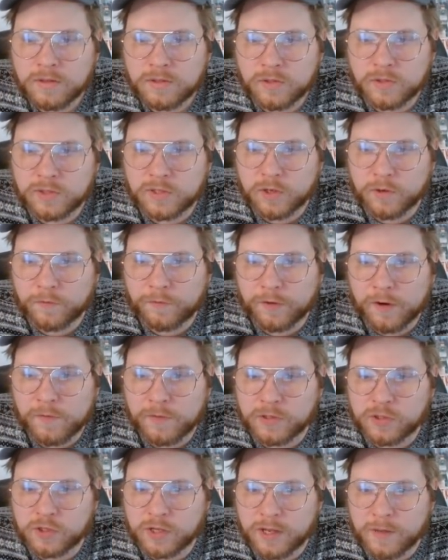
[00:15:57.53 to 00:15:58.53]
So let's go
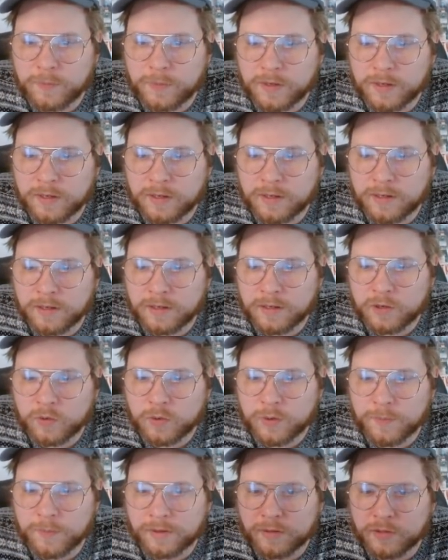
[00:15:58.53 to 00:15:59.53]
Fervent Champion,
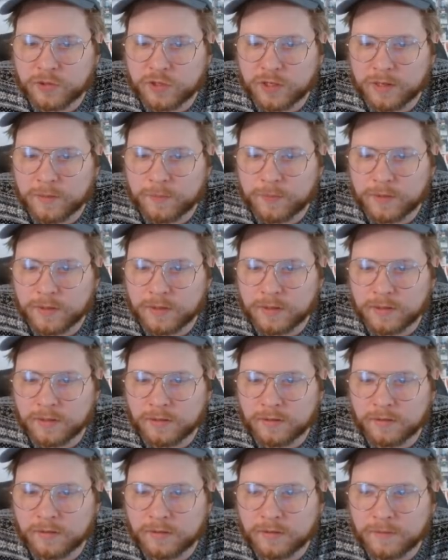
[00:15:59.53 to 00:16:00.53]
equip on the
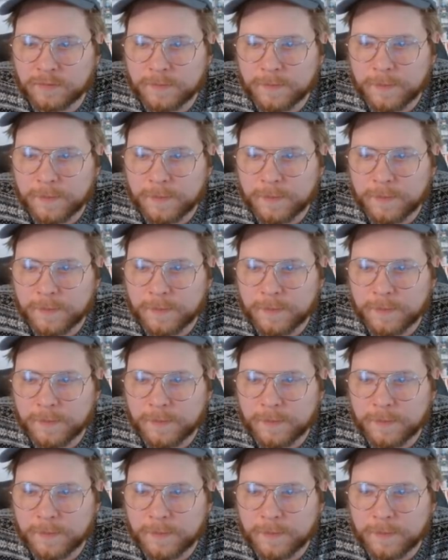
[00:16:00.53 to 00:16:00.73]
champion.